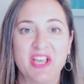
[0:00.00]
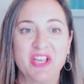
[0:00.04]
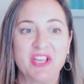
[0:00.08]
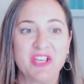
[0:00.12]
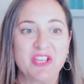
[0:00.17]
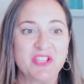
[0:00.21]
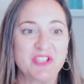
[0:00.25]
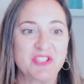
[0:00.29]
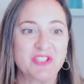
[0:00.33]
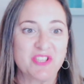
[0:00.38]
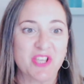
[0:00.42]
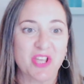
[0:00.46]

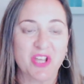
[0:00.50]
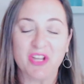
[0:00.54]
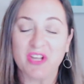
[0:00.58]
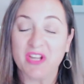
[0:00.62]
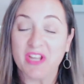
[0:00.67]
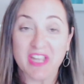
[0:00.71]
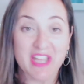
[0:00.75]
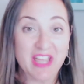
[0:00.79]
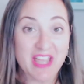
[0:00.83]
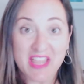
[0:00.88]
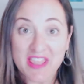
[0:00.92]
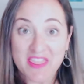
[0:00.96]
So,
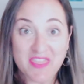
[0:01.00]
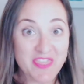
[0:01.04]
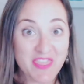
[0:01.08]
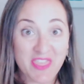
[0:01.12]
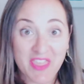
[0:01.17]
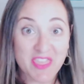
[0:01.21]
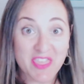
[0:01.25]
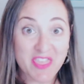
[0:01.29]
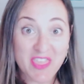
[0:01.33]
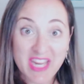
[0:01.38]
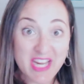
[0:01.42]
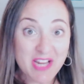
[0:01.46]
the
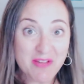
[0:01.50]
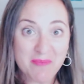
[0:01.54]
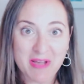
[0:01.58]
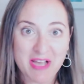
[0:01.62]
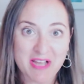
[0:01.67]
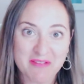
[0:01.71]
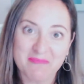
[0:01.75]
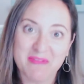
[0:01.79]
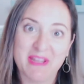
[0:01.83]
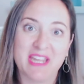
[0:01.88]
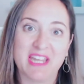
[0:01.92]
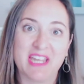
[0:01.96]
thing
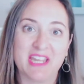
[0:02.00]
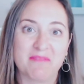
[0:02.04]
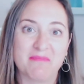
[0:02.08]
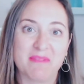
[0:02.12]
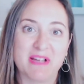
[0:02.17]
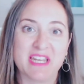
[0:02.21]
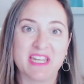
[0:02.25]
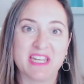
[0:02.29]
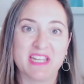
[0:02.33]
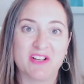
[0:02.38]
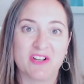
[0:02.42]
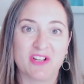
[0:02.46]
about making
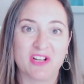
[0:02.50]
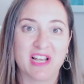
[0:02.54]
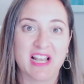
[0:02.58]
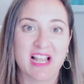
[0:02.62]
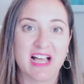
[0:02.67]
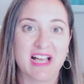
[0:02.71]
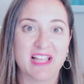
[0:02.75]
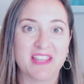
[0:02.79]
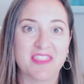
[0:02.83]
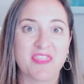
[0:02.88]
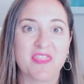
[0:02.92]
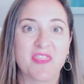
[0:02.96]
money online,